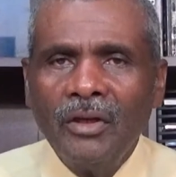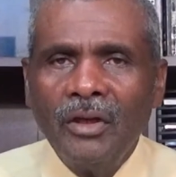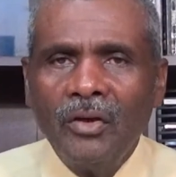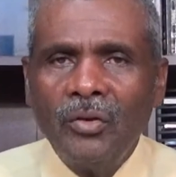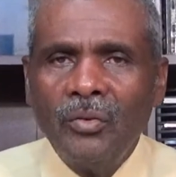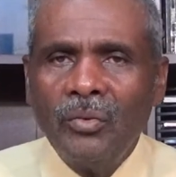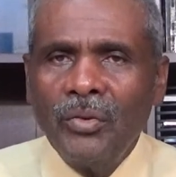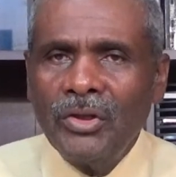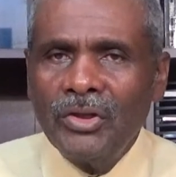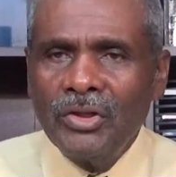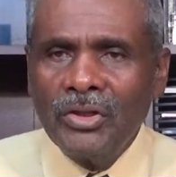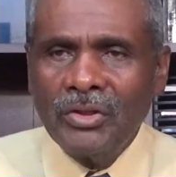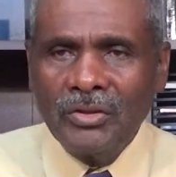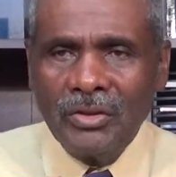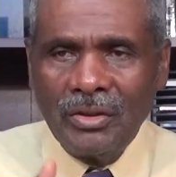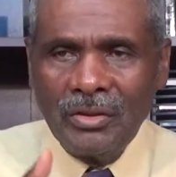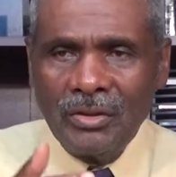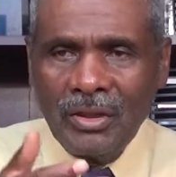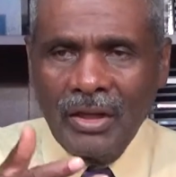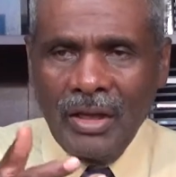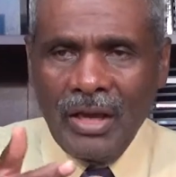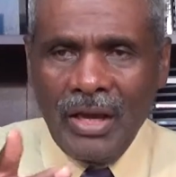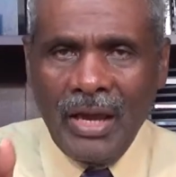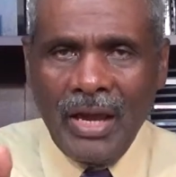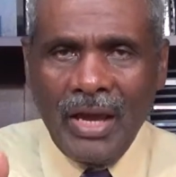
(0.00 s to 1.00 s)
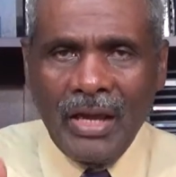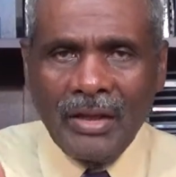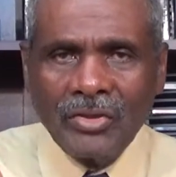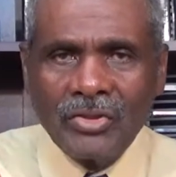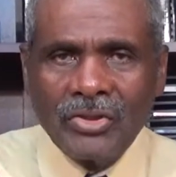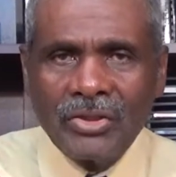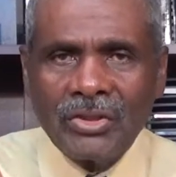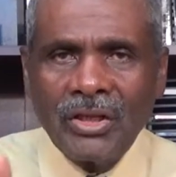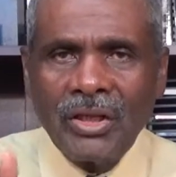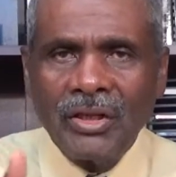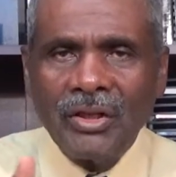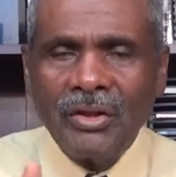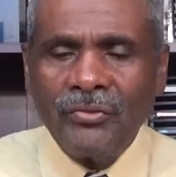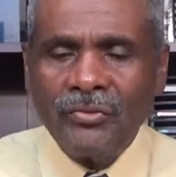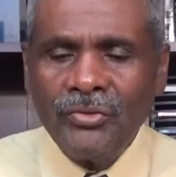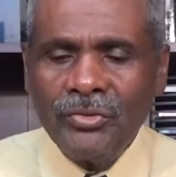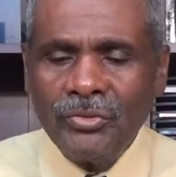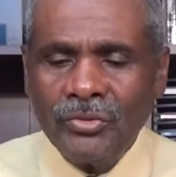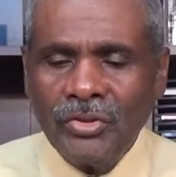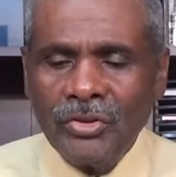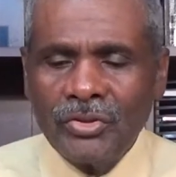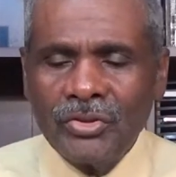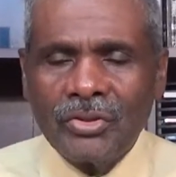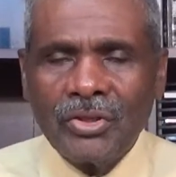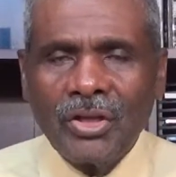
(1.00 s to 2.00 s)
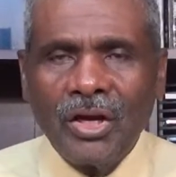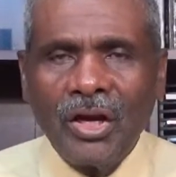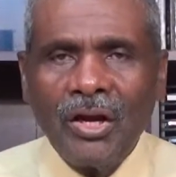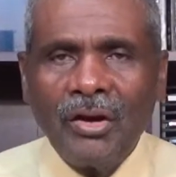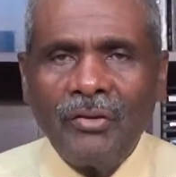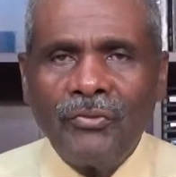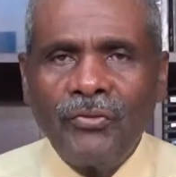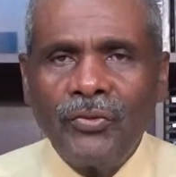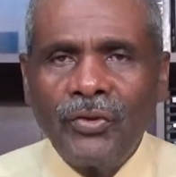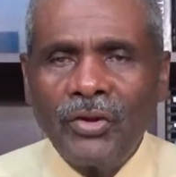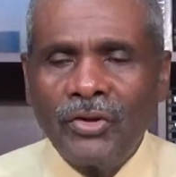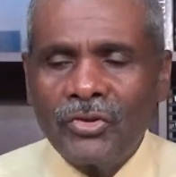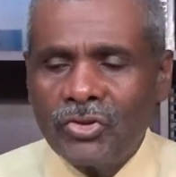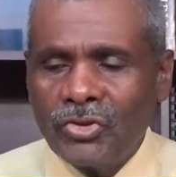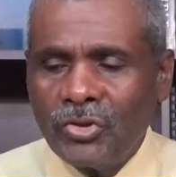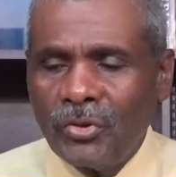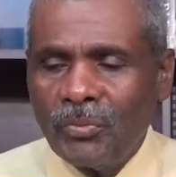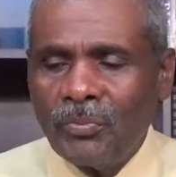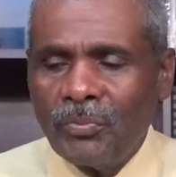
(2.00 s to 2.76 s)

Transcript: We ask that if you desire for us to